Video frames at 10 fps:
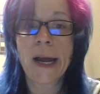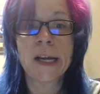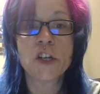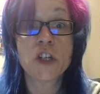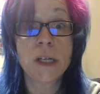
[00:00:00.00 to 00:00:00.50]

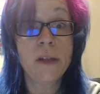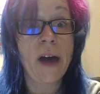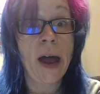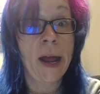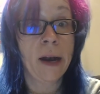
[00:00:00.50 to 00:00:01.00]
And she did
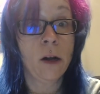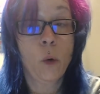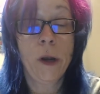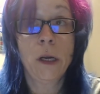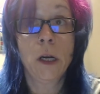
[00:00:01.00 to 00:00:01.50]
that at
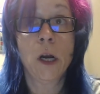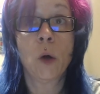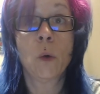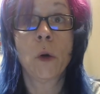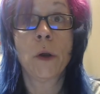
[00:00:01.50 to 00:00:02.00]
quite, you
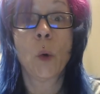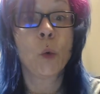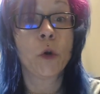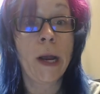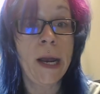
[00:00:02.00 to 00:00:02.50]
know, an
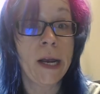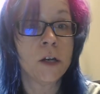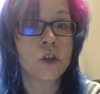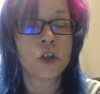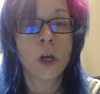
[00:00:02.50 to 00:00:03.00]
older
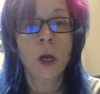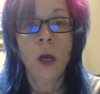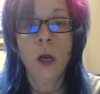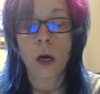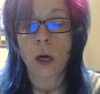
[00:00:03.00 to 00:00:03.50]
age,
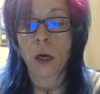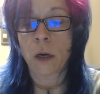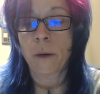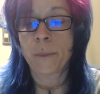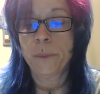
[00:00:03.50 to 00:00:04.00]

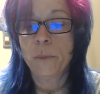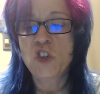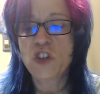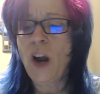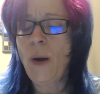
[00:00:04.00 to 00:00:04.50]
um,
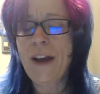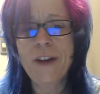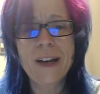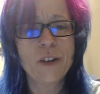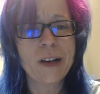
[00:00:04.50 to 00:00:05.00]
which, you know, I
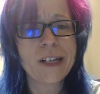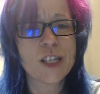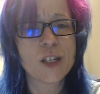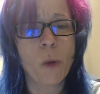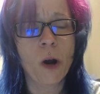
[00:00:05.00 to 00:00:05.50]
find it very
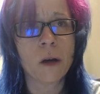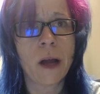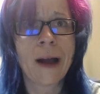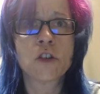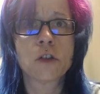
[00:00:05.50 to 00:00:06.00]
smart,
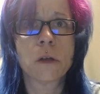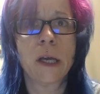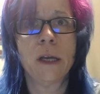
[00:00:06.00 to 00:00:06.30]
actually.